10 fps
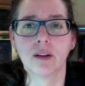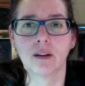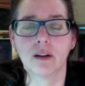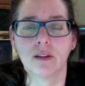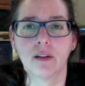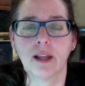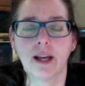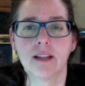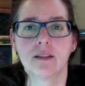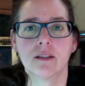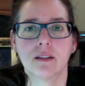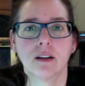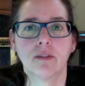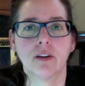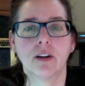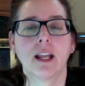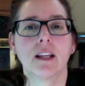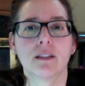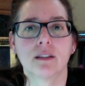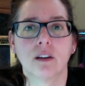on the last of her
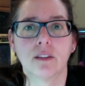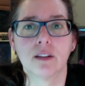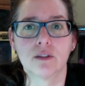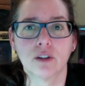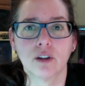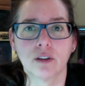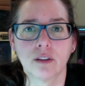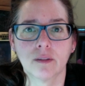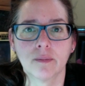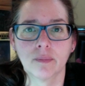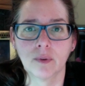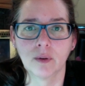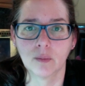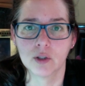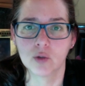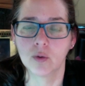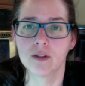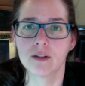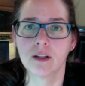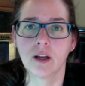days on this earth, which
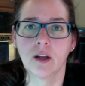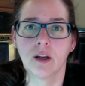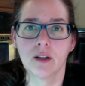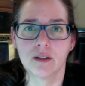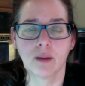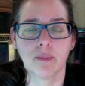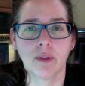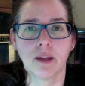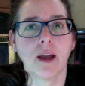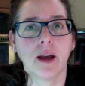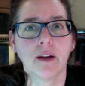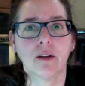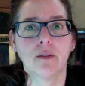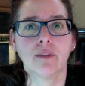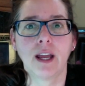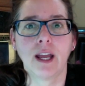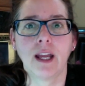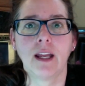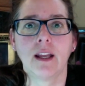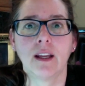was something out of
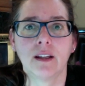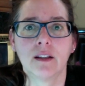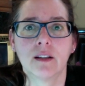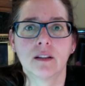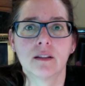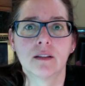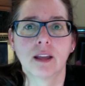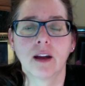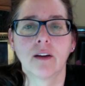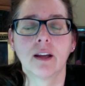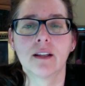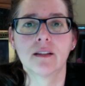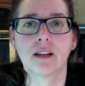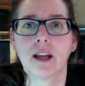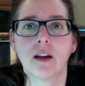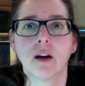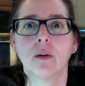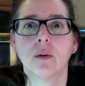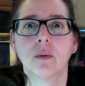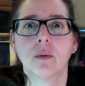a scary
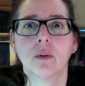psycho